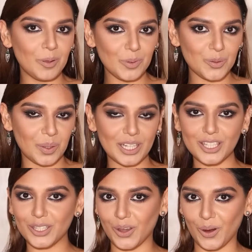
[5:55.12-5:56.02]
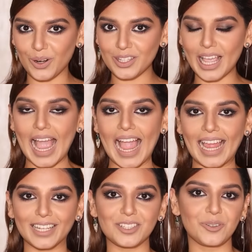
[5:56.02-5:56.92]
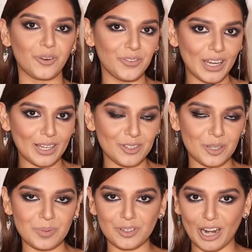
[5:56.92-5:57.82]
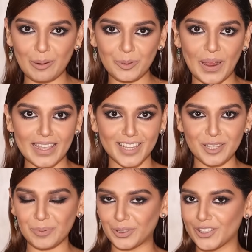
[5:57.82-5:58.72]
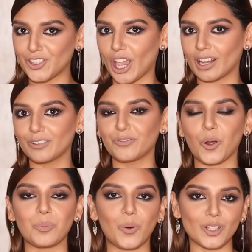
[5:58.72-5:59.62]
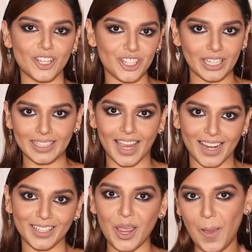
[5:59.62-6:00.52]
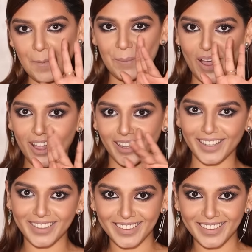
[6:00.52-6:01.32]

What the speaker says: me which one is yours, and don't forget to subscribe to SSBeauty's channel for more such content. Bye!